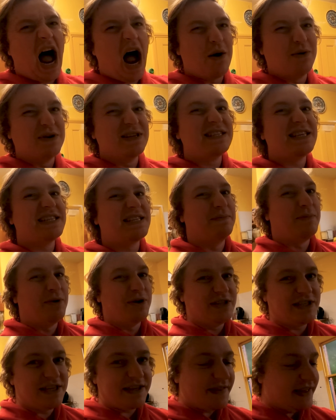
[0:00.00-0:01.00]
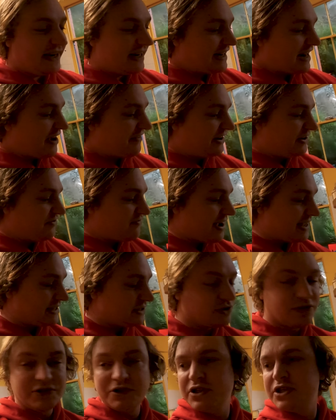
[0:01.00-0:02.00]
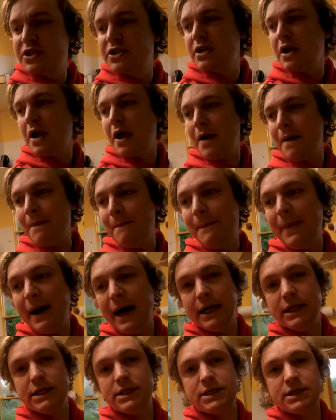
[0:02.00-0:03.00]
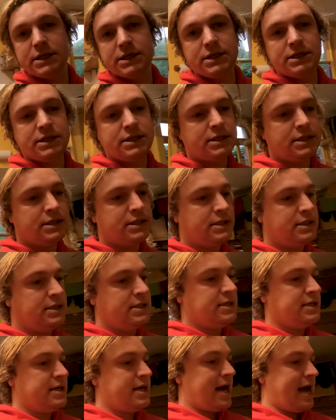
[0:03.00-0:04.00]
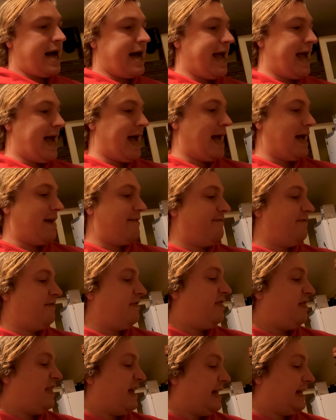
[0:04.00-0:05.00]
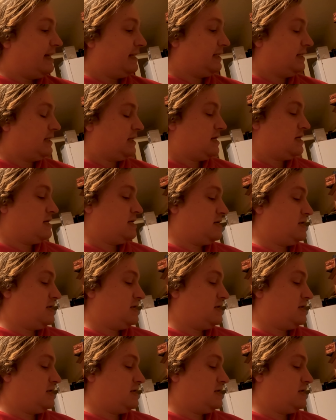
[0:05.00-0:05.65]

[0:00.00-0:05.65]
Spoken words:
I was disappointed they didn't have any Red Horse, but I have this.